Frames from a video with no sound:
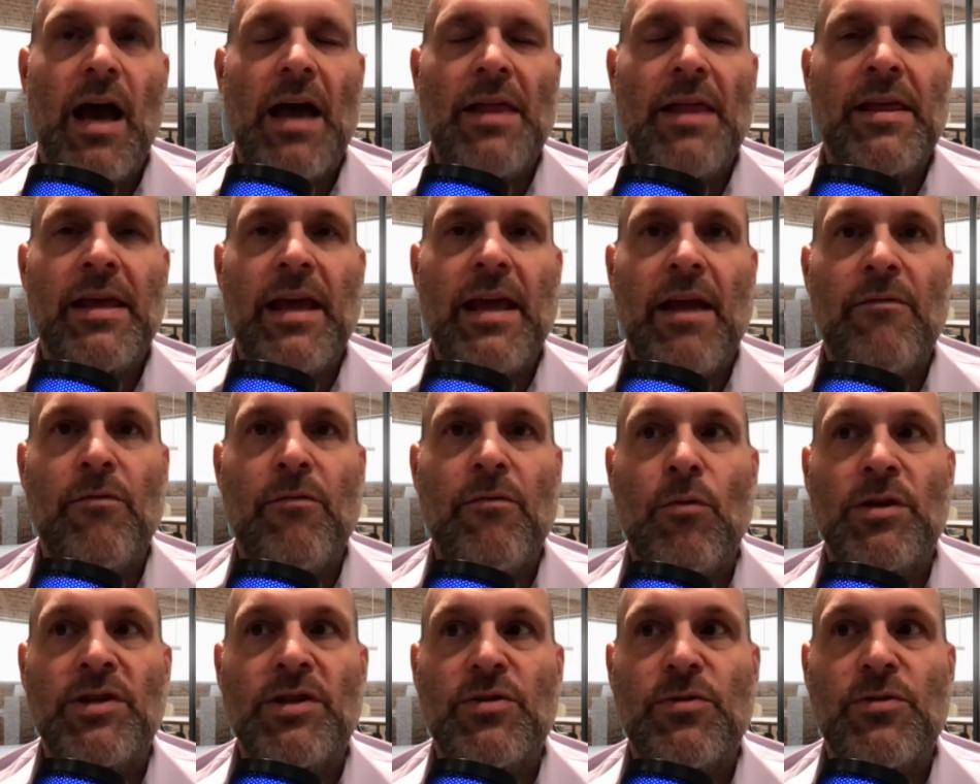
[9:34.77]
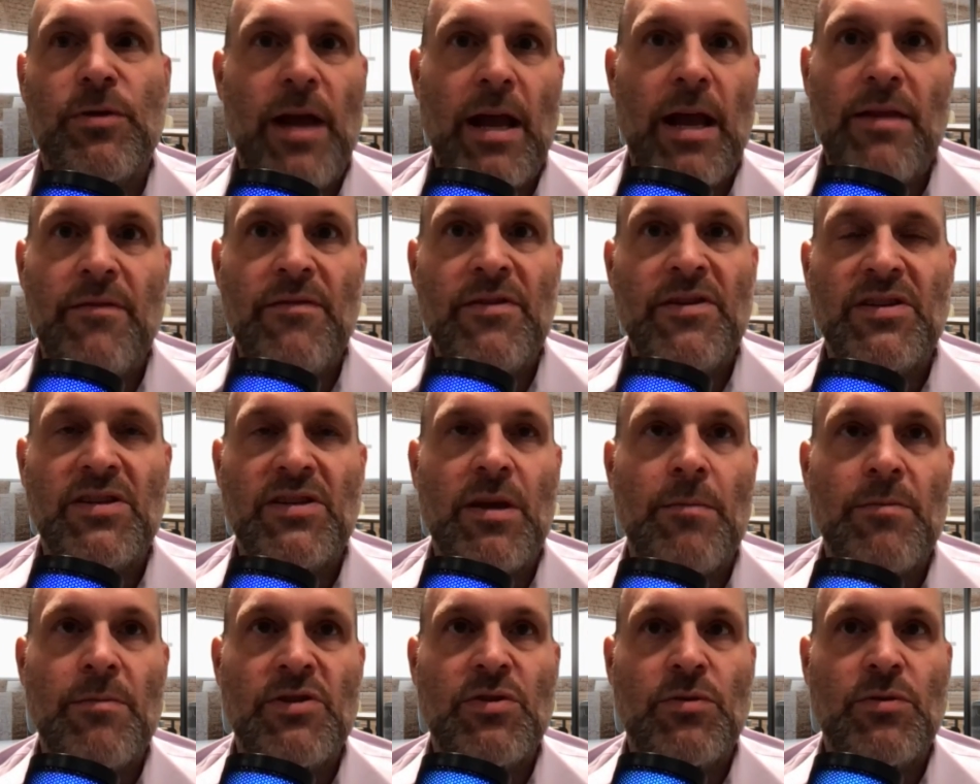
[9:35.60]
I think everyone's creative in
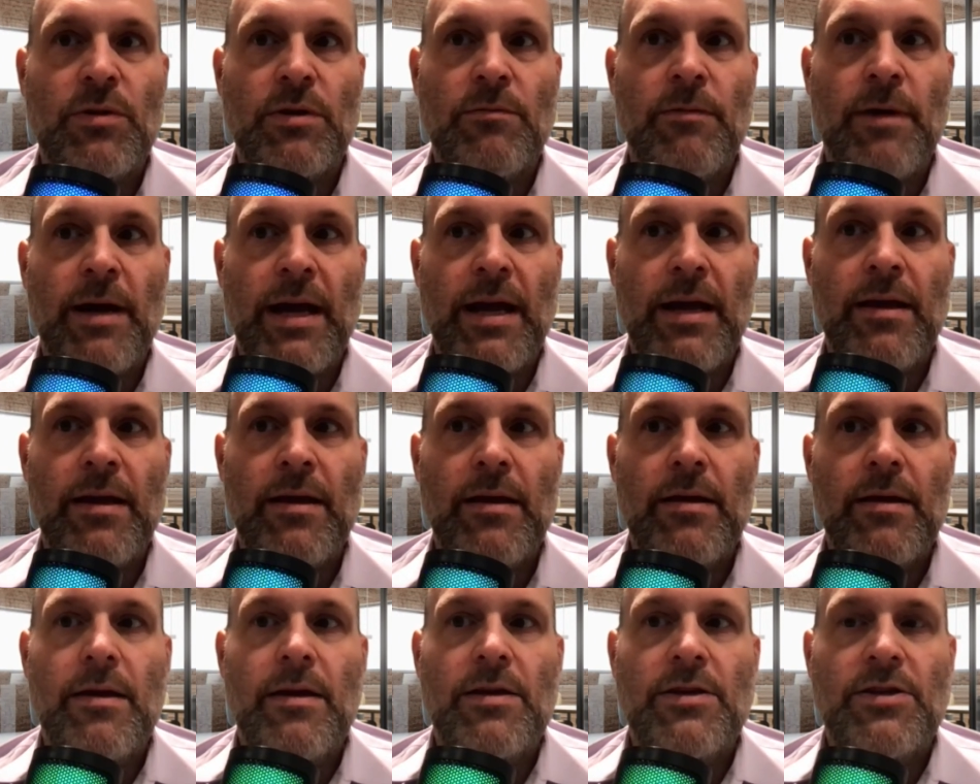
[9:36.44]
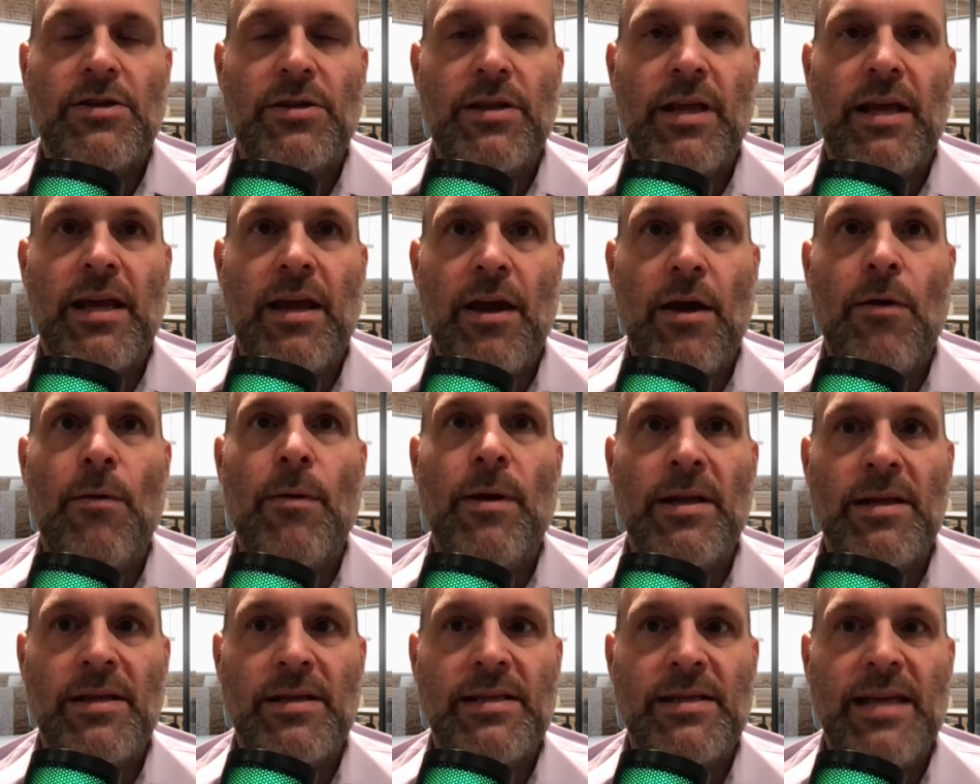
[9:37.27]
some sort of way. Should they go
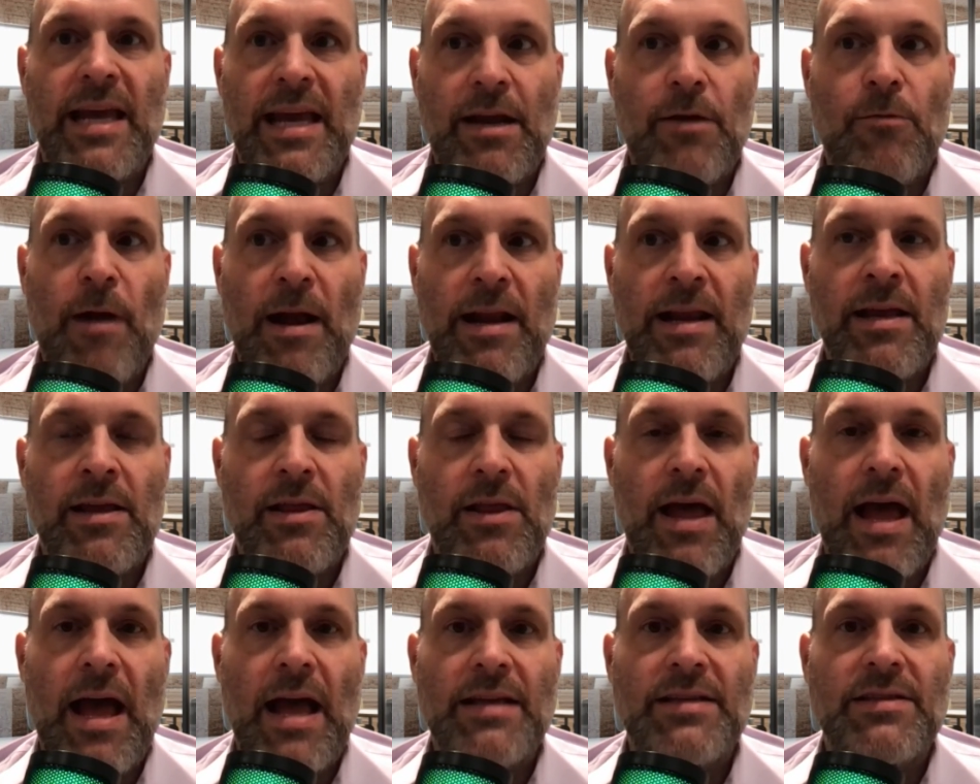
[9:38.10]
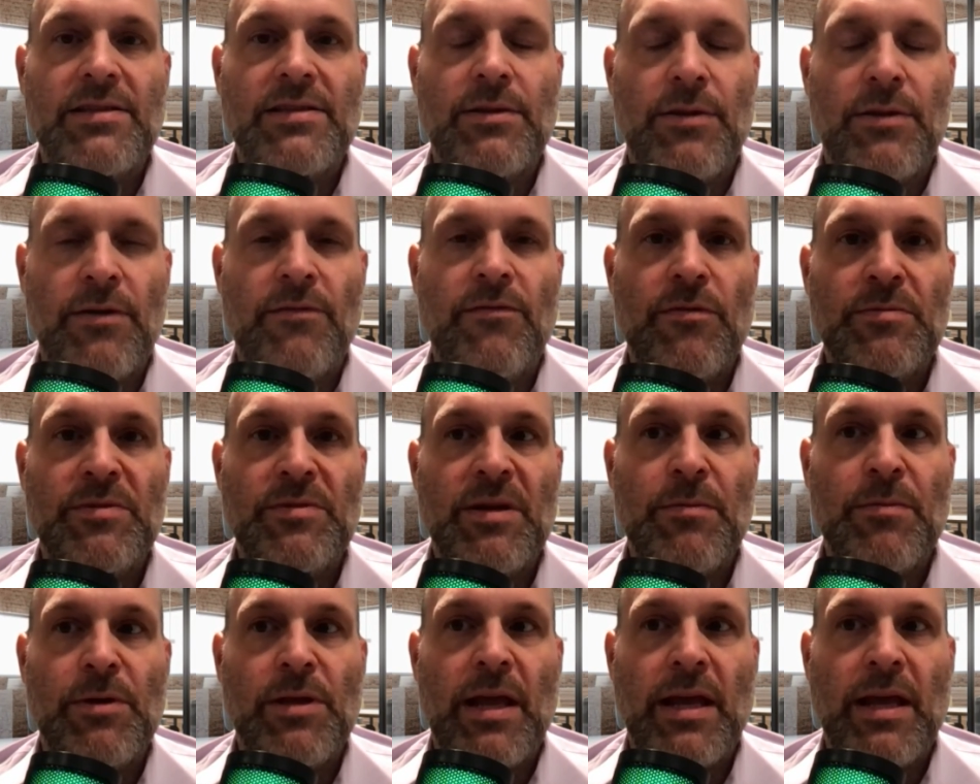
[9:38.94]
and take a writing class, learn from
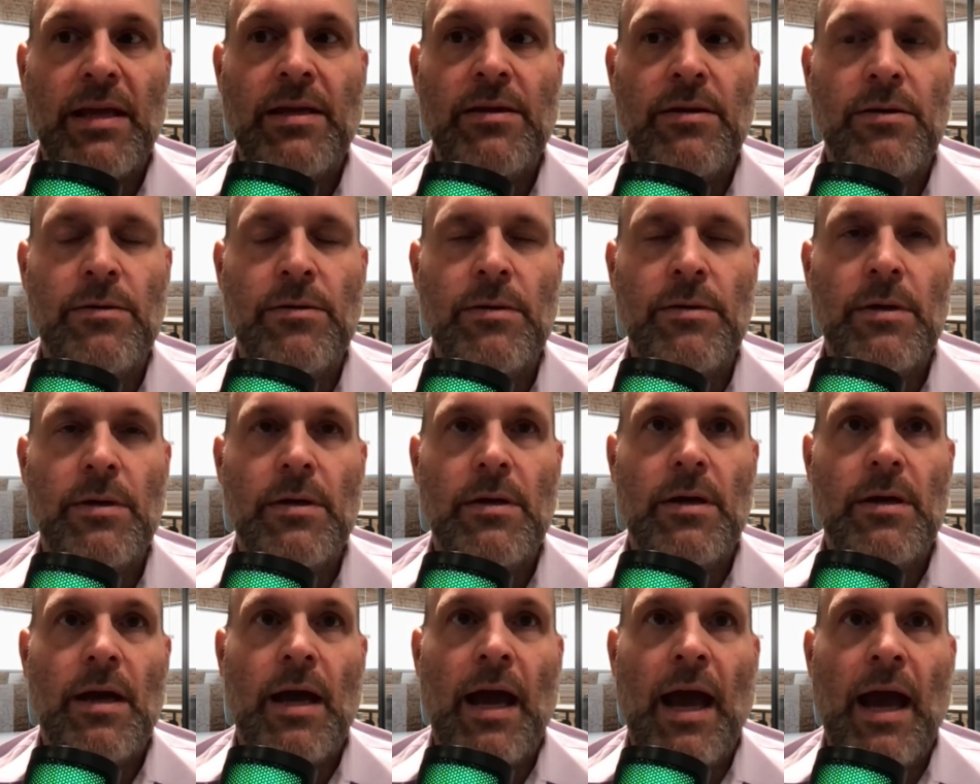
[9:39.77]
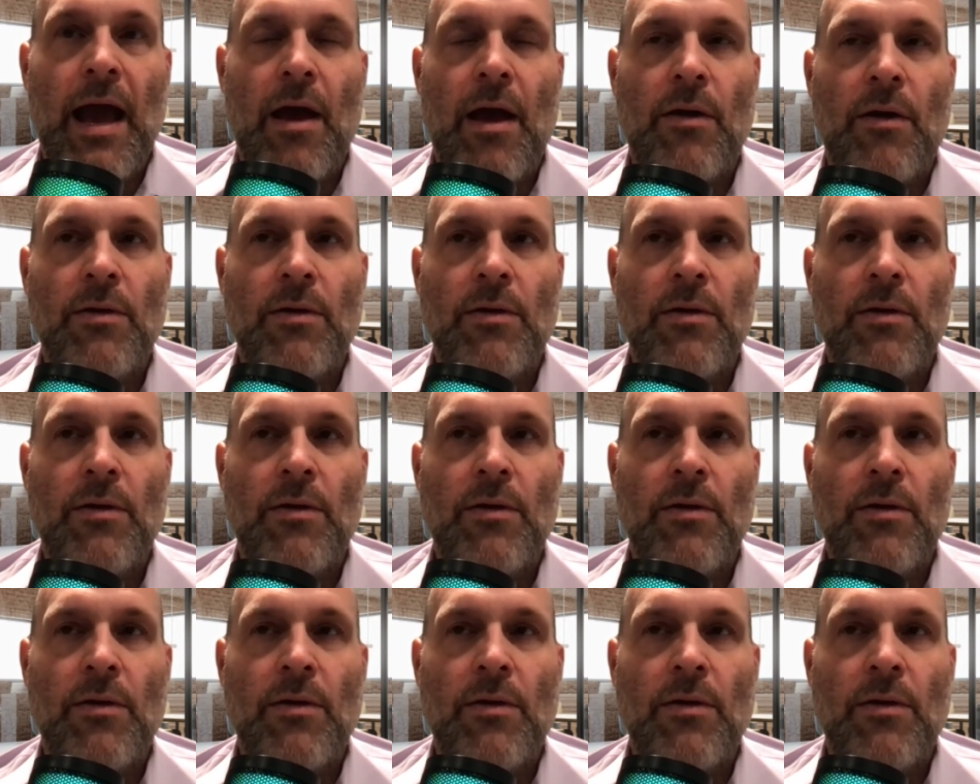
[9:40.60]
someone like you how